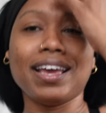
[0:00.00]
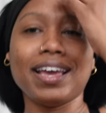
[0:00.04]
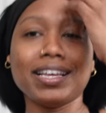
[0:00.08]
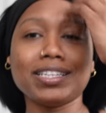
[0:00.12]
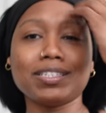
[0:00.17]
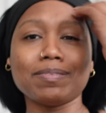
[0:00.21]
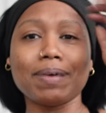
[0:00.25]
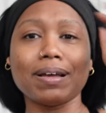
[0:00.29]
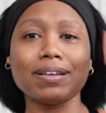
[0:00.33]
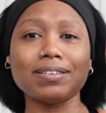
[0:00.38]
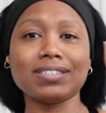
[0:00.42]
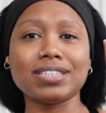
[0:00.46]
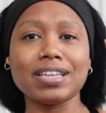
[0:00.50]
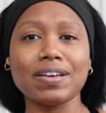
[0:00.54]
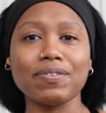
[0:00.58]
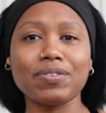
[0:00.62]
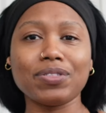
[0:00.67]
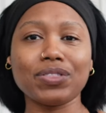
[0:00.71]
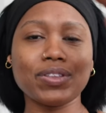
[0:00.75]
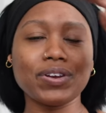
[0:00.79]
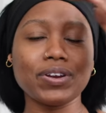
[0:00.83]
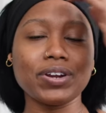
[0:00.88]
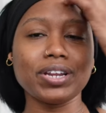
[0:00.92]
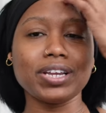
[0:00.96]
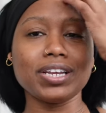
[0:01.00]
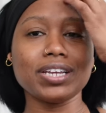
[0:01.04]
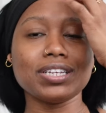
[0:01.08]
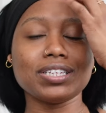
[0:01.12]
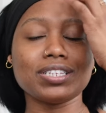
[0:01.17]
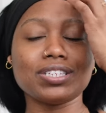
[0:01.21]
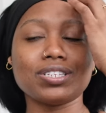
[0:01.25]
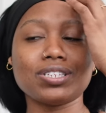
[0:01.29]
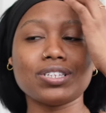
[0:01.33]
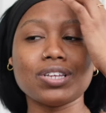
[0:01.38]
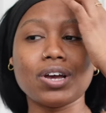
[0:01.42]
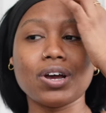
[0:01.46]
it's about 7:30,
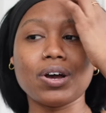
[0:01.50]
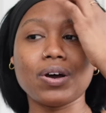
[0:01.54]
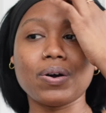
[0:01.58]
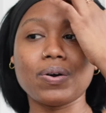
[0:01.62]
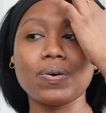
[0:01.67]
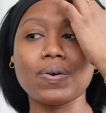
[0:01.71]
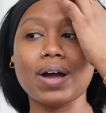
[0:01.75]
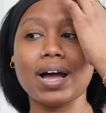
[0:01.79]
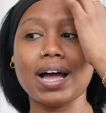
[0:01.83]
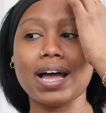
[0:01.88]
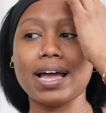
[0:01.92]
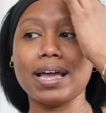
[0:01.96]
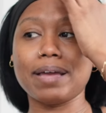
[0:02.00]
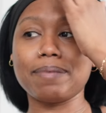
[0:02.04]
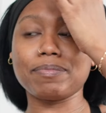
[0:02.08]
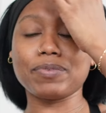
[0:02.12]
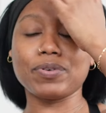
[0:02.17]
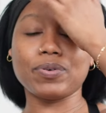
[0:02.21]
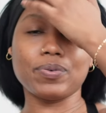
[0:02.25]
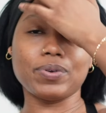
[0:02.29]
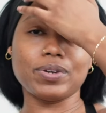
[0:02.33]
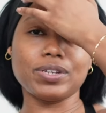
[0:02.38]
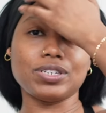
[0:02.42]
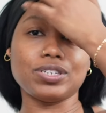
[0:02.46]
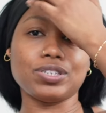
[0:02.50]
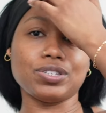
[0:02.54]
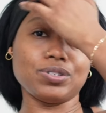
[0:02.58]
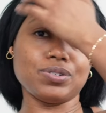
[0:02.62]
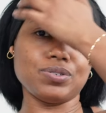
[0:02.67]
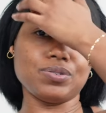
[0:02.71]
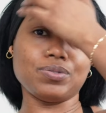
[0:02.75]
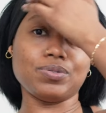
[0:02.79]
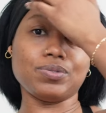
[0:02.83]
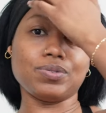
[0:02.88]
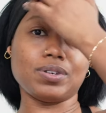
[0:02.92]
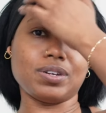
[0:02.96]
so I'm going
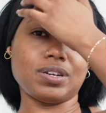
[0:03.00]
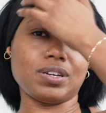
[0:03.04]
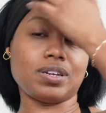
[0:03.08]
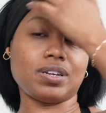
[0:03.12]
to